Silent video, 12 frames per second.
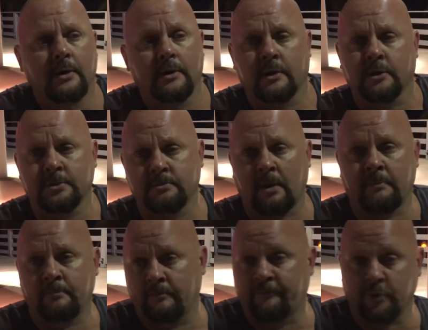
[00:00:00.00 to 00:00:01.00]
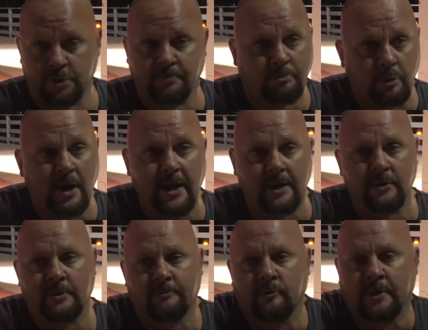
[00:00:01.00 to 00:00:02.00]
This is my first break in
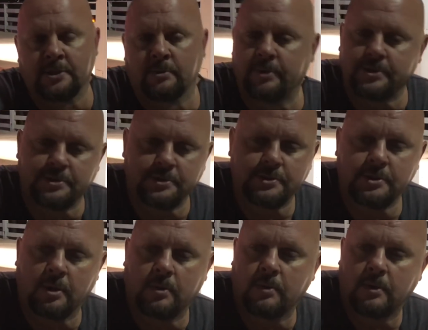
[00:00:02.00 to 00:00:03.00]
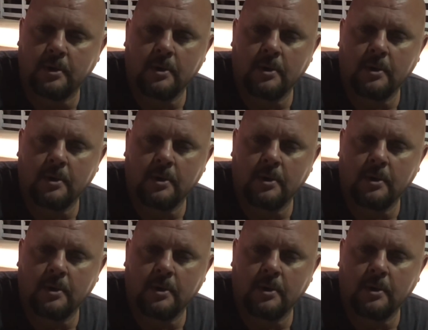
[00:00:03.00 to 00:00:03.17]
the wrestling business, so